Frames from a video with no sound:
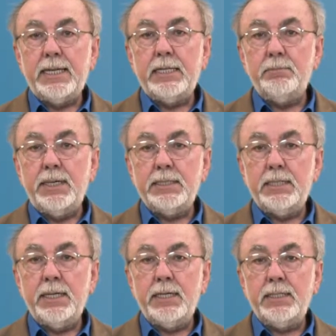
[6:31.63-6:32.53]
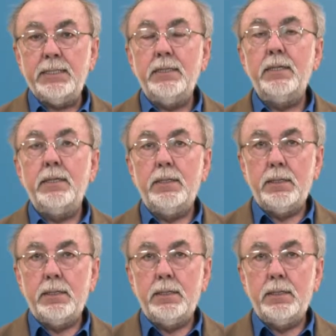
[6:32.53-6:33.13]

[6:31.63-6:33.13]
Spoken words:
in maintaining